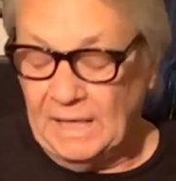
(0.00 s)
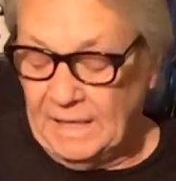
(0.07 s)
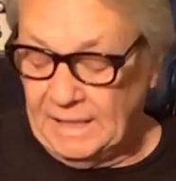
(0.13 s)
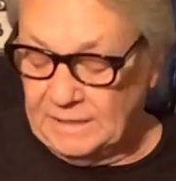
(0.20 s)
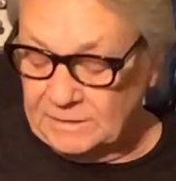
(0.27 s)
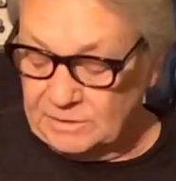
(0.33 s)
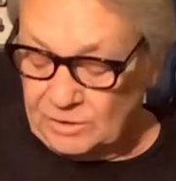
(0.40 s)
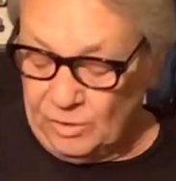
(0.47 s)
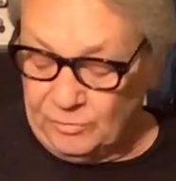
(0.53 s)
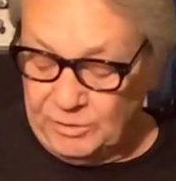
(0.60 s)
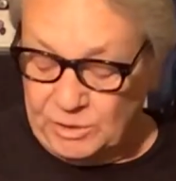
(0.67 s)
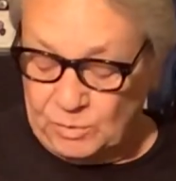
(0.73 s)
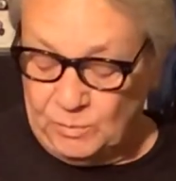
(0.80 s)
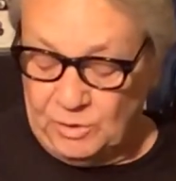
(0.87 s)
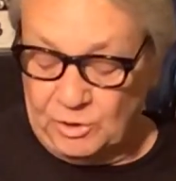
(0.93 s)
And so
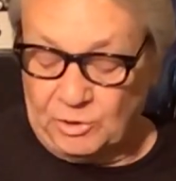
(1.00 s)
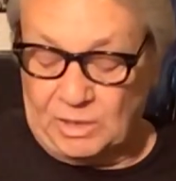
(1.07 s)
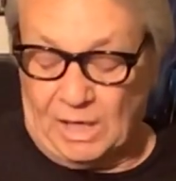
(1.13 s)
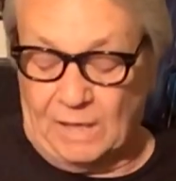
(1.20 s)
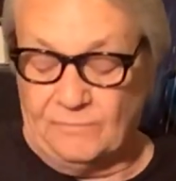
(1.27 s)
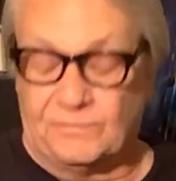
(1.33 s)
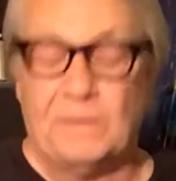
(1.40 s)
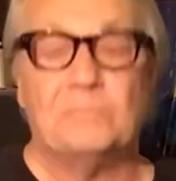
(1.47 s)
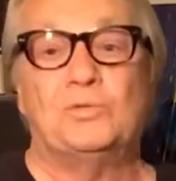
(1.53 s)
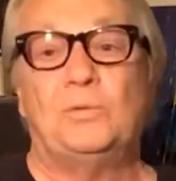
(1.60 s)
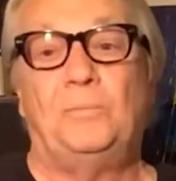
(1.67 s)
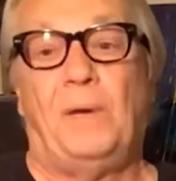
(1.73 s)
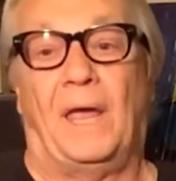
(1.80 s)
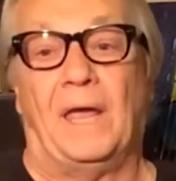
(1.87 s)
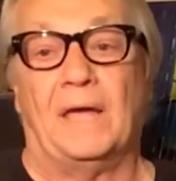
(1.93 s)
this one here came from
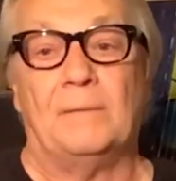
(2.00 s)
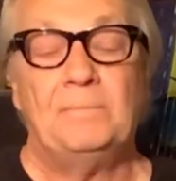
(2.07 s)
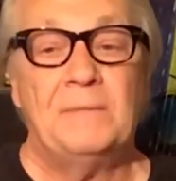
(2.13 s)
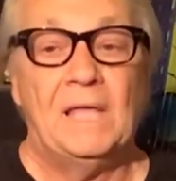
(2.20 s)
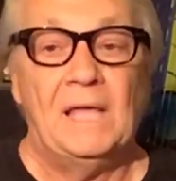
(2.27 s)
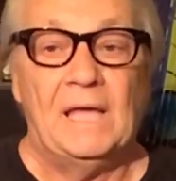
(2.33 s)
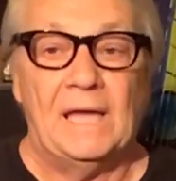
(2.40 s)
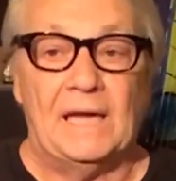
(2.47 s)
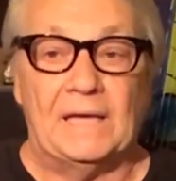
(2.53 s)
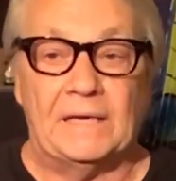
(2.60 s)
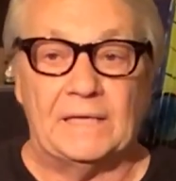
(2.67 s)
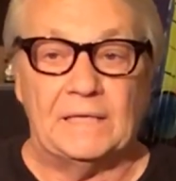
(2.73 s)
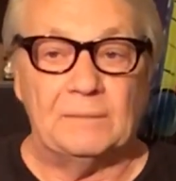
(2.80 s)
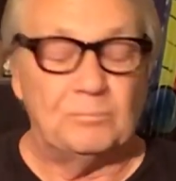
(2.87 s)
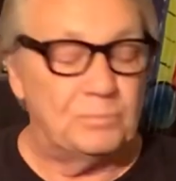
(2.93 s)
Japan,
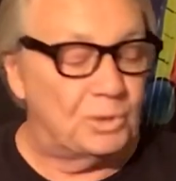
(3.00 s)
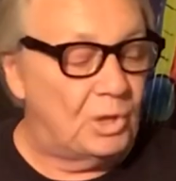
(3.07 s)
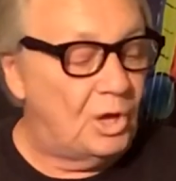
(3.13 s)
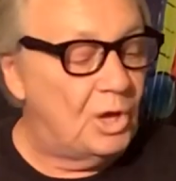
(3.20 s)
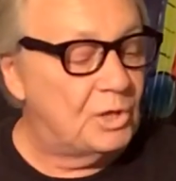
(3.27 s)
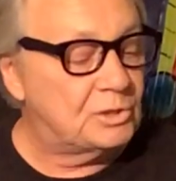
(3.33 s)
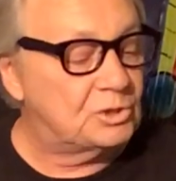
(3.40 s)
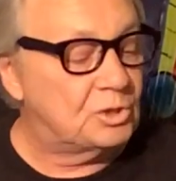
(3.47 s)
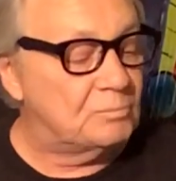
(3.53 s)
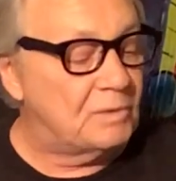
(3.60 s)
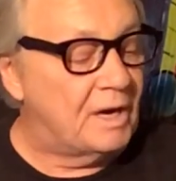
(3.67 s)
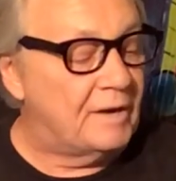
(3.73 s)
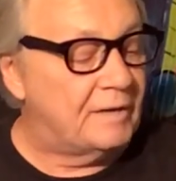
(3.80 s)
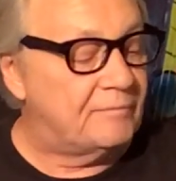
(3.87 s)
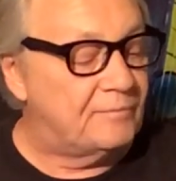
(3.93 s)
and it belongs to
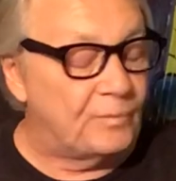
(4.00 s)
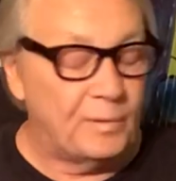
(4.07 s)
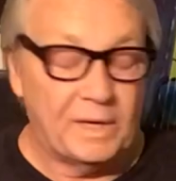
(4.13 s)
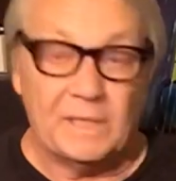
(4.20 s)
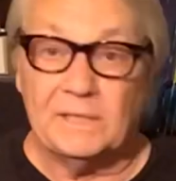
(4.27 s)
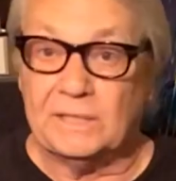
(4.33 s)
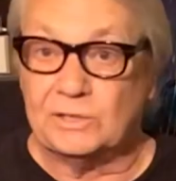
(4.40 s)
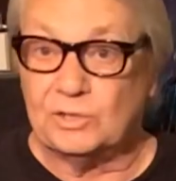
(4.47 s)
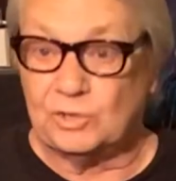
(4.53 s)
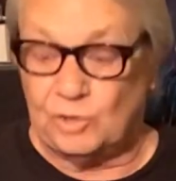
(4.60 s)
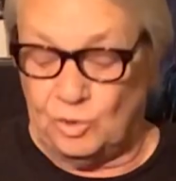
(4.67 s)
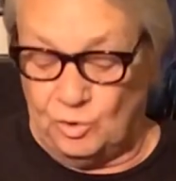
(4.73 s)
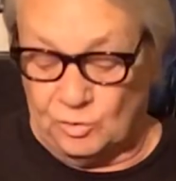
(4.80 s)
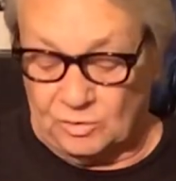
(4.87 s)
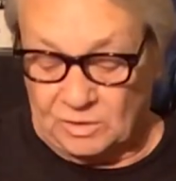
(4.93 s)
my friend and
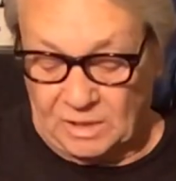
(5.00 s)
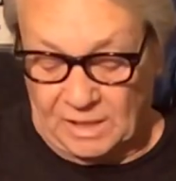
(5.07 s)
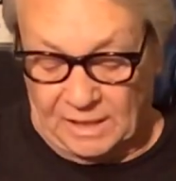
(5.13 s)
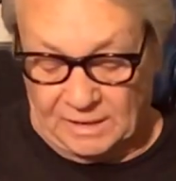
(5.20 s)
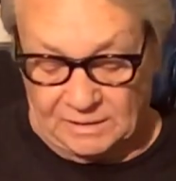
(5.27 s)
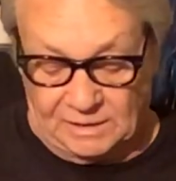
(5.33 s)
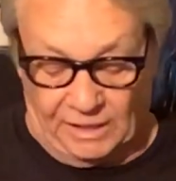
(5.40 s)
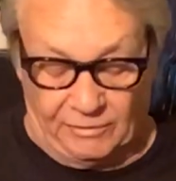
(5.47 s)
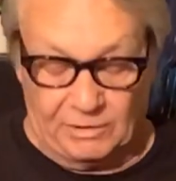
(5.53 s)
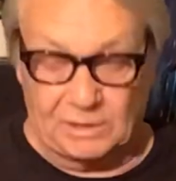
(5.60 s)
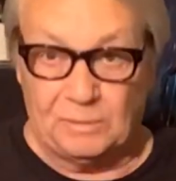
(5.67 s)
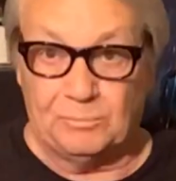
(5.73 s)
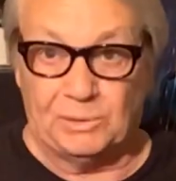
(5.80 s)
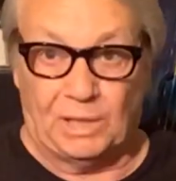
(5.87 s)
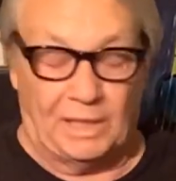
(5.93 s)
student, Terry
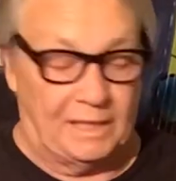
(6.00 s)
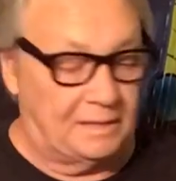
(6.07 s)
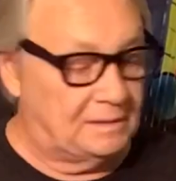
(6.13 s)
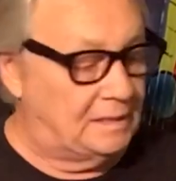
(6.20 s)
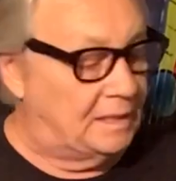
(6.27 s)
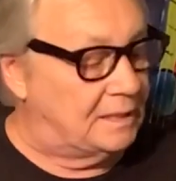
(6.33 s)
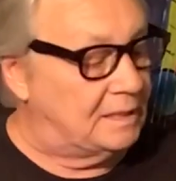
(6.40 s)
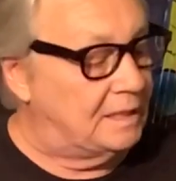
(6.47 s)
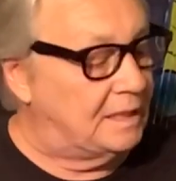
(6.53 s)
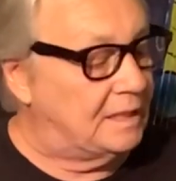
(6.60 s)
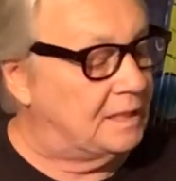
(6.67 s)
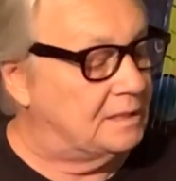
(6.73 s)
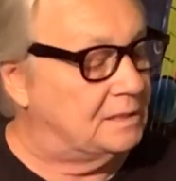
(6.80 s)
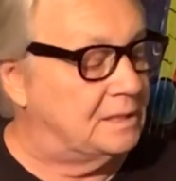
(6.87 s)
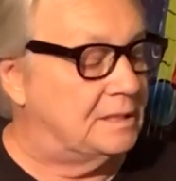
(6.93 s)
LaBant, and
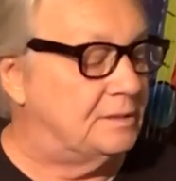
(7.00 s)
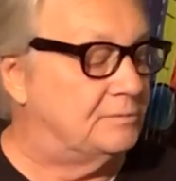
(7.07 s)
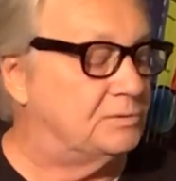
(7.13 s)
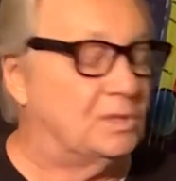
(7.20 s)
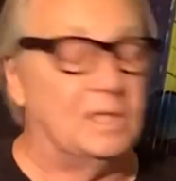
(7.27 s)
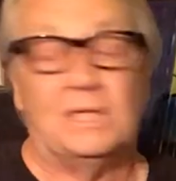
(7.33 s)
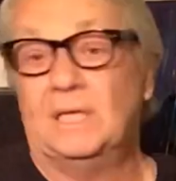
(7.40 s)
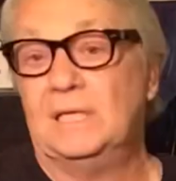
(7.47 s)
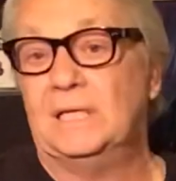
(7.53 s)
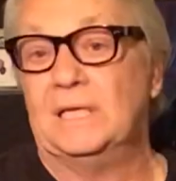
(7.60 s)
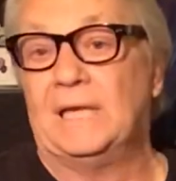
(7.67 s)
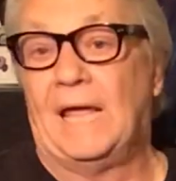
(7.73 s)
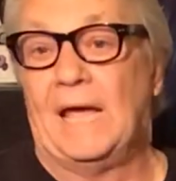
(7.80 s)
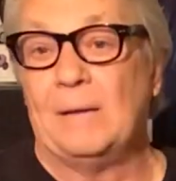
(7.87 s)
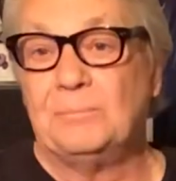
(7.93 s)
he lives in
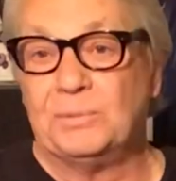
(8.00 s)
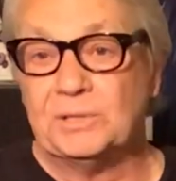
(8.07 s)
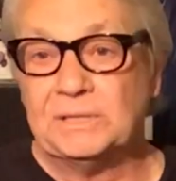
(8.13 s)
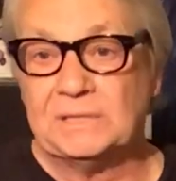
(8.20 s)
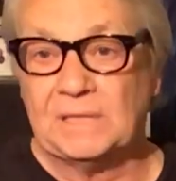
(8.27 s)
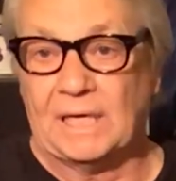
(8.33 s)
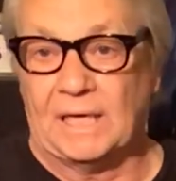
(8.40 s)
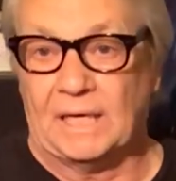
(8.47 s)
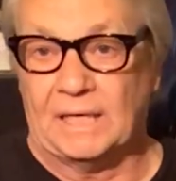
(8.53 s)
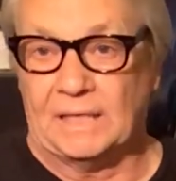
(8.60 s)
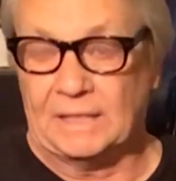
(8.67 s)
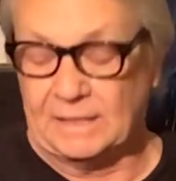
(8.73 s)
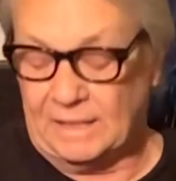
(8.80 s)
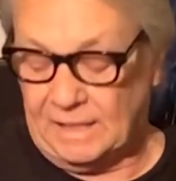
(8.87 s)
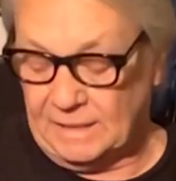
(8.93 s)
Indianapolis,
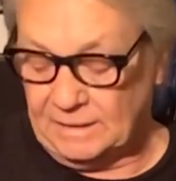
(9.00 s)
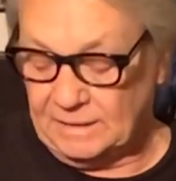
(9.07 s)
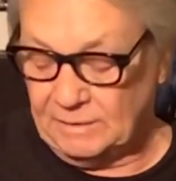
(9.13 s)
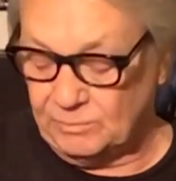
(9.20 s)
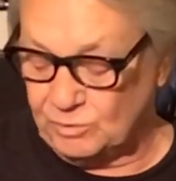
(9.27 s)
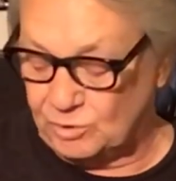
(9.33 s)
and it was